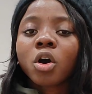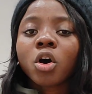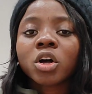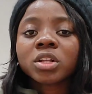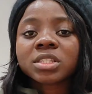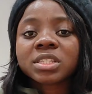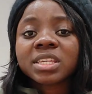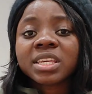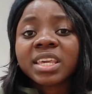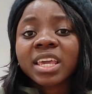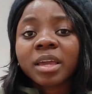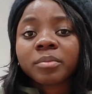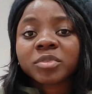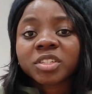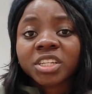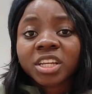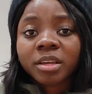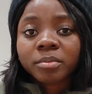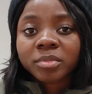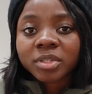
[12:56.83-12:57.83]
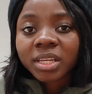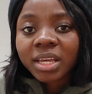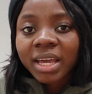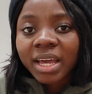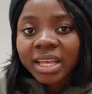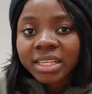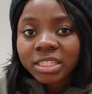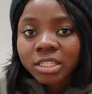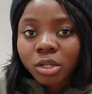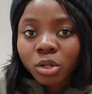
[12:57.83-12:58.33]
On the EMGMD
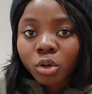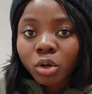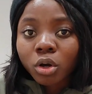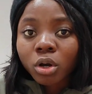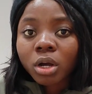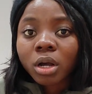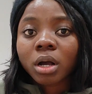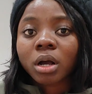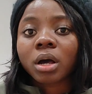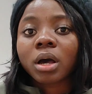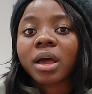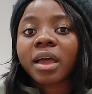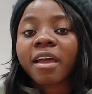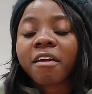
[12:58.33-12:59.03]
catalog,